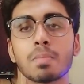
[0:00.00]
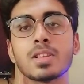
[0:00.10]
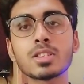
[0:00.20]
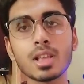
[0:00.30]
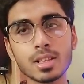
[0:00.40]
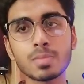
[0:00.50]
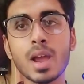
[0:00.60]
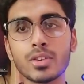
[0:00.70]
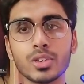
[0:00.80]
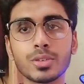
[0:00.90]
Bis
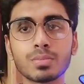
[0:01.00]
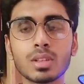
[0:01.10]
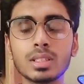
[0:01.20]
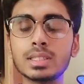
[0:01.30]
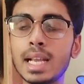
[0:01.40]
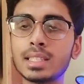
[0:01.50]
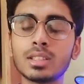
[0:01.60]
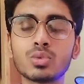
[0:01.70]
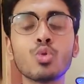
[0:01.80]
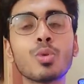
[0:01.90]
später. That is
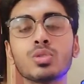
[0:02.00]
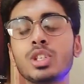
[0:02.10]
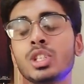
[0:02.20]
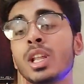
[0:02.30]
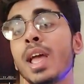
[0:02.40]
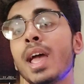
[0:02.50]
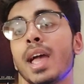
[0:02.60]
a true pronunciation.